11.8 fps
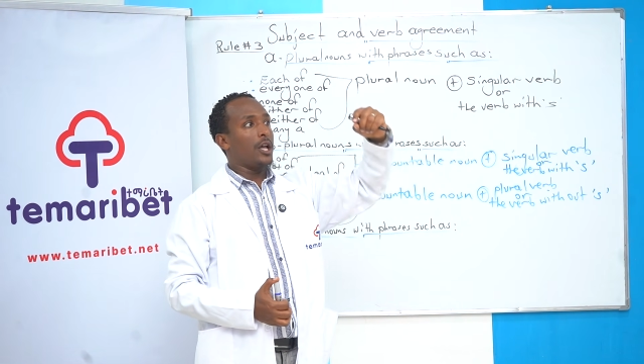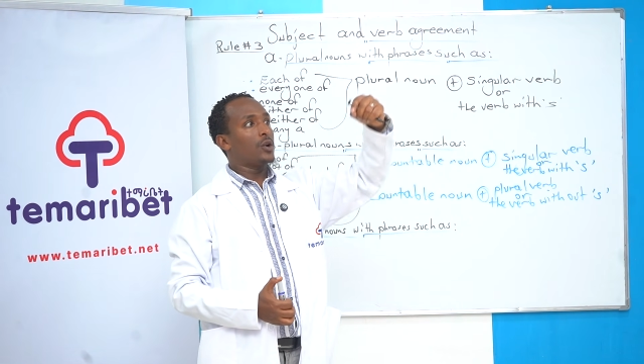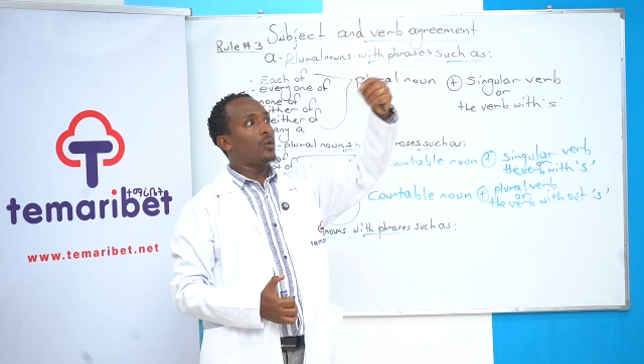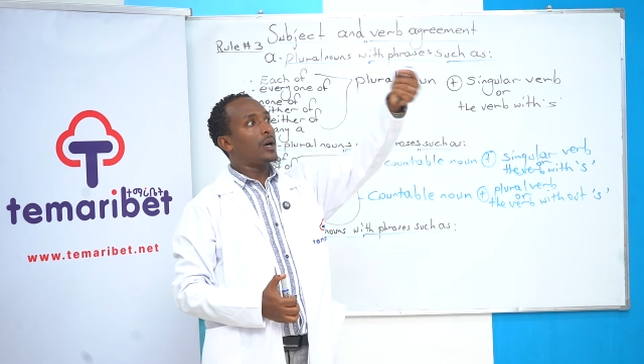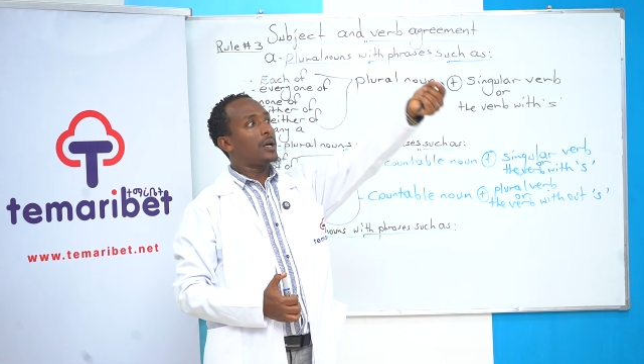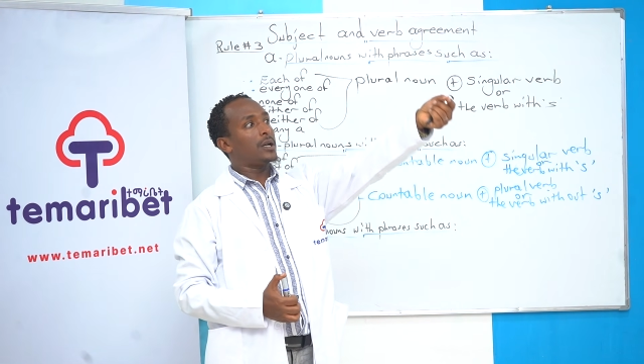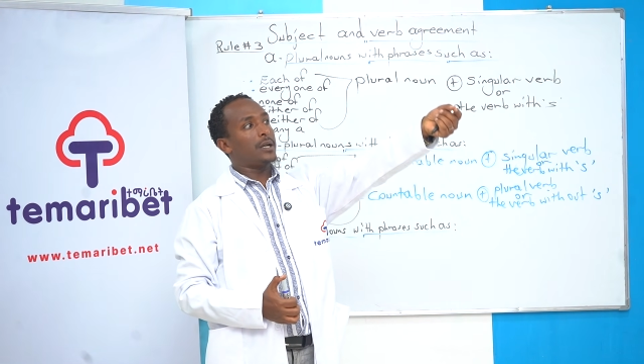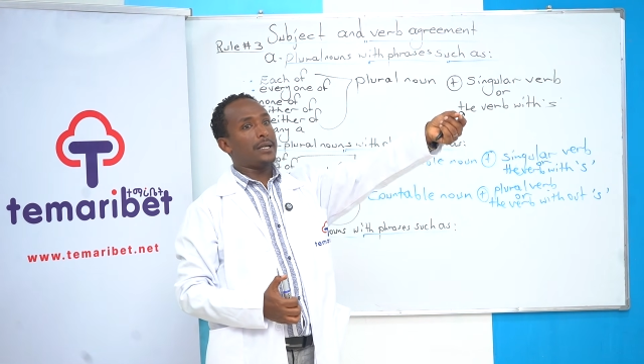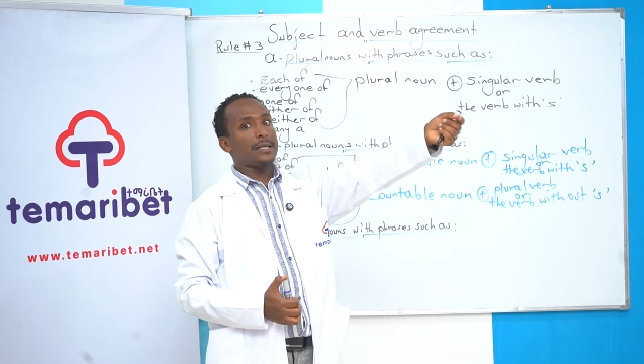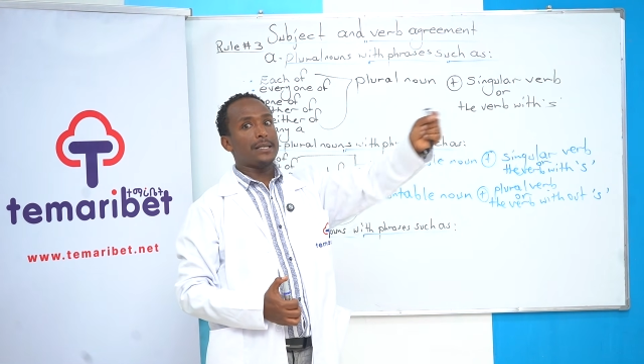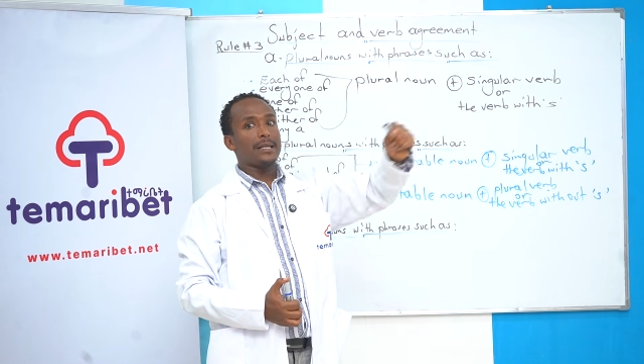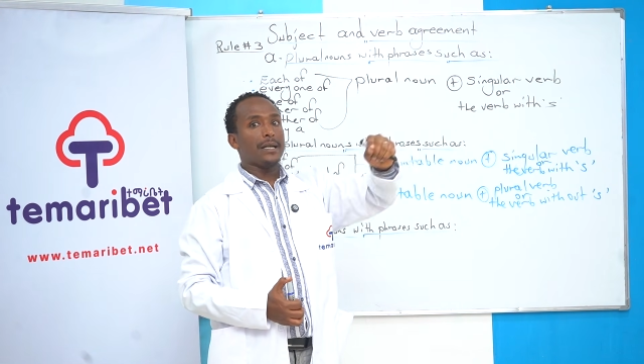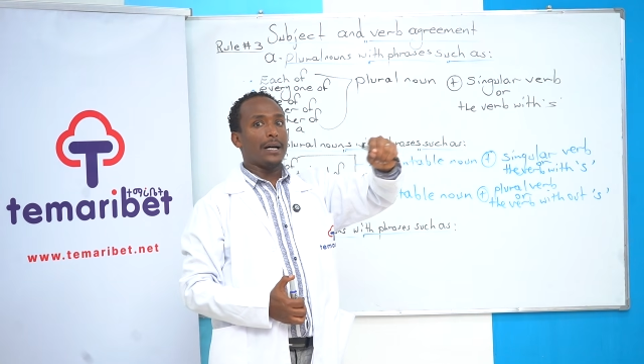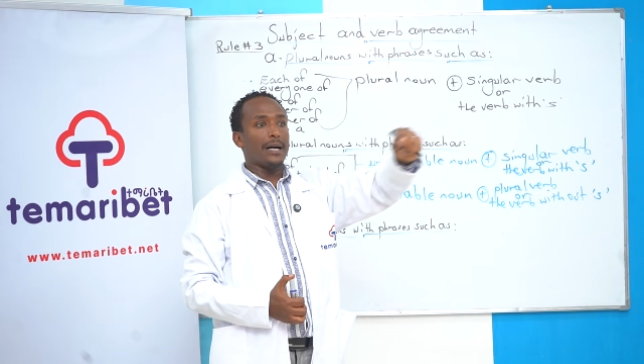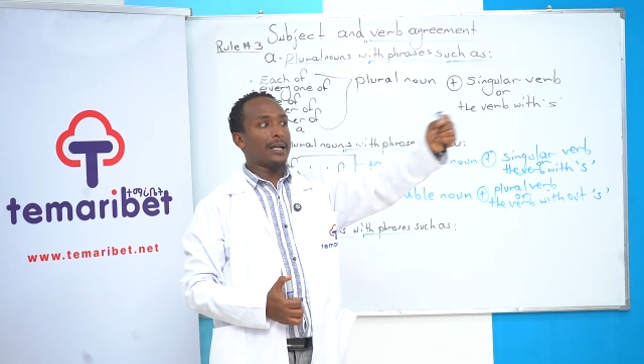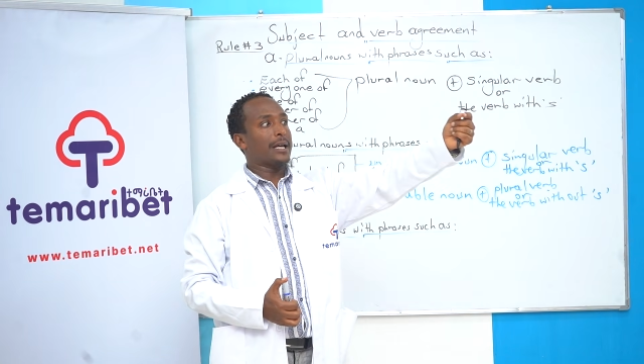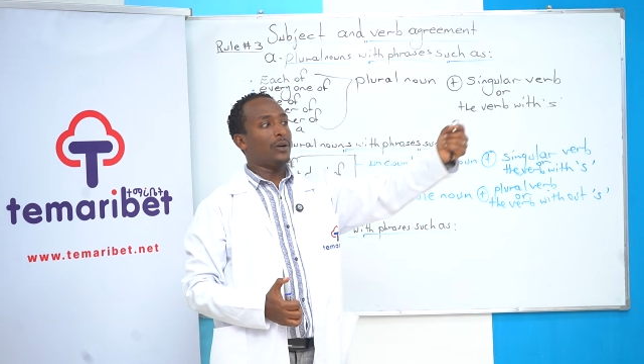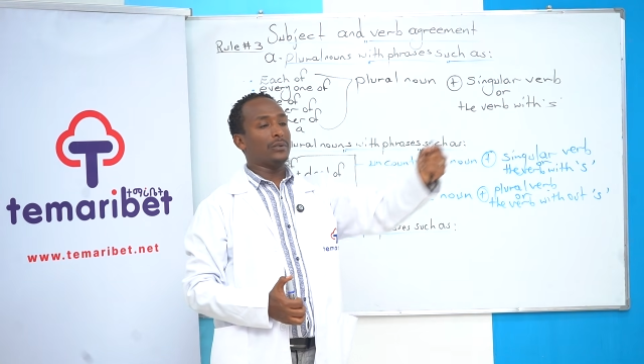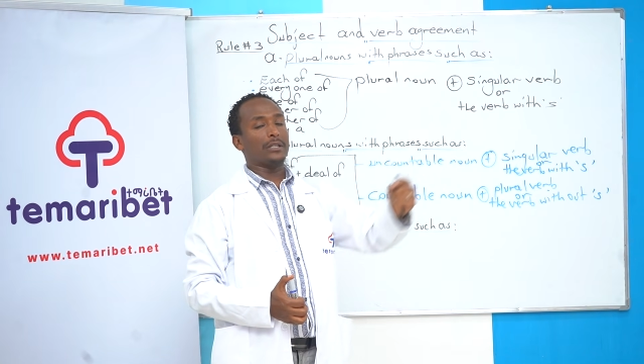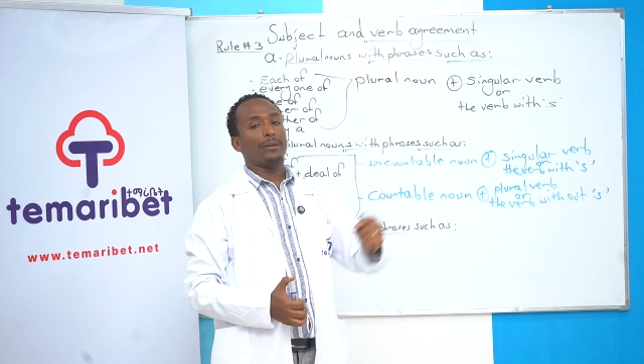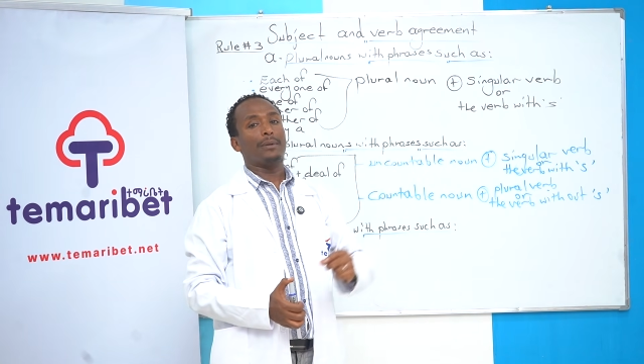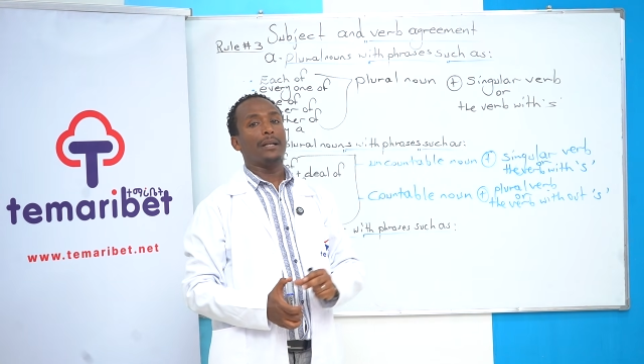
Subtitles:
and water is uncountable